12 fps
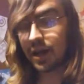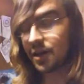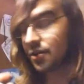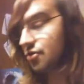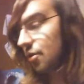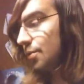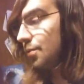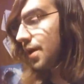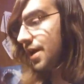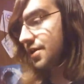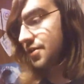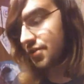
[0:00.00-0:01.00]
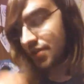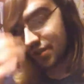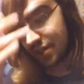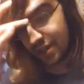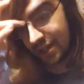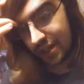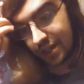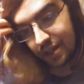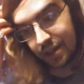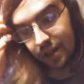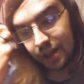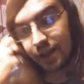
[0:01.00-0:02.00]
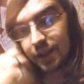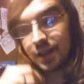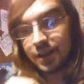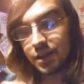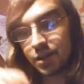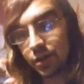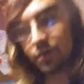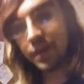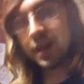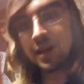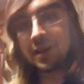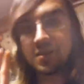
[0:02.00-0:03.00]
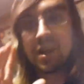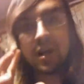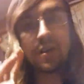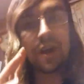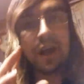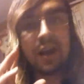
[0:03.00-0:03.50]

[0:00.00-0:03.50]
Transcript: And there's always, and you know, the entire